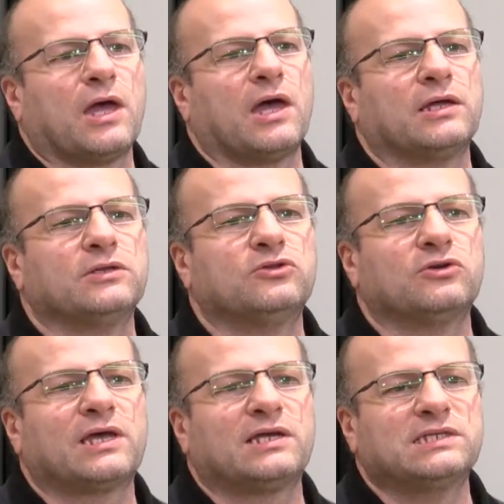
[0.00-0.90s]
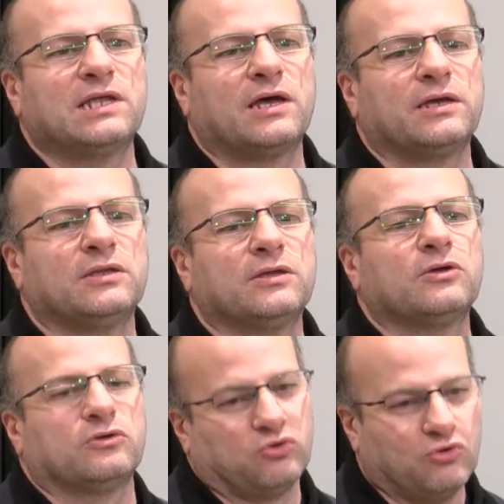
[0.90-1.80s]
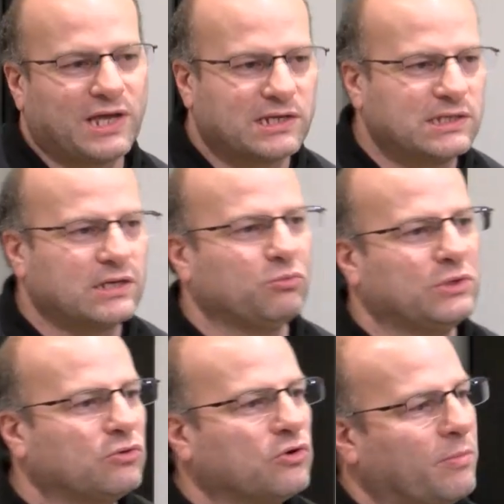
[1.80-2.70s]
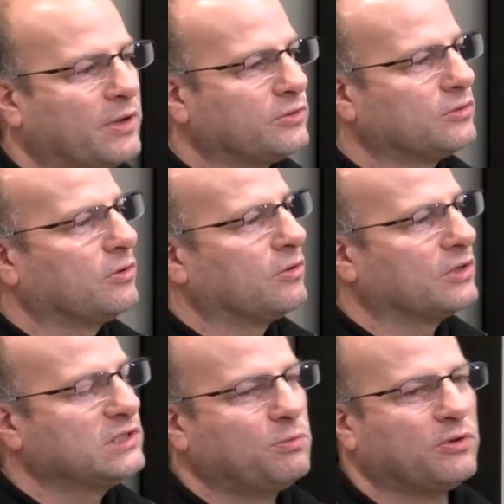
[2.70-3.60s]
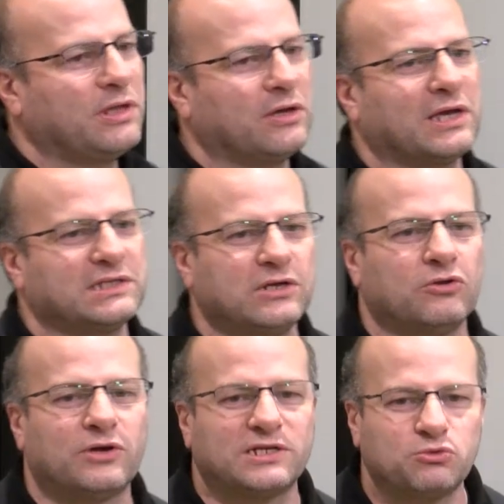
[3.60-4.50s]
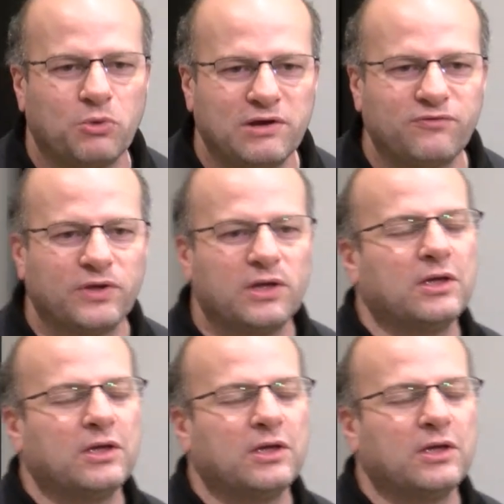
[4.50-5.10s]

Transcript: and the Cas9 so the Cas9 we talk about uh, CRISPR there, Cas9 on Cas12